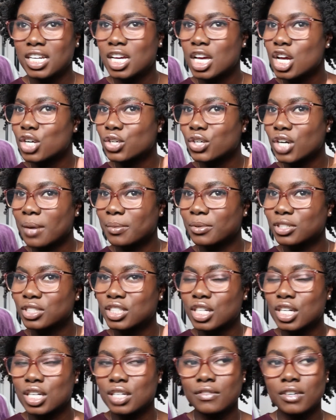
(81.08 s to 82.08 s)
grab
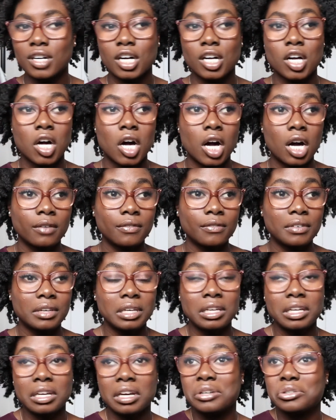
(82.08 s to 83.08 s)
yourself a
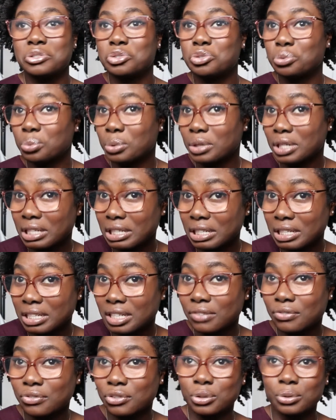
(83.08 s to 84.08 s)
coffee, a drink
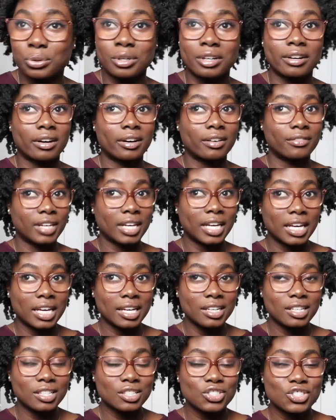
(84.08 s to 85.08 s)
if you are of
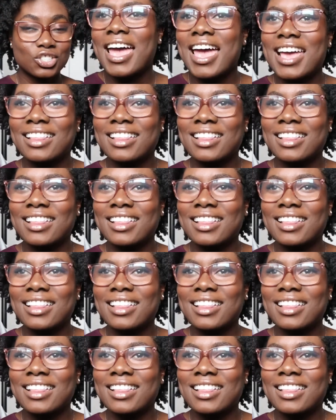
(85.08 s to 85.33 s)
age,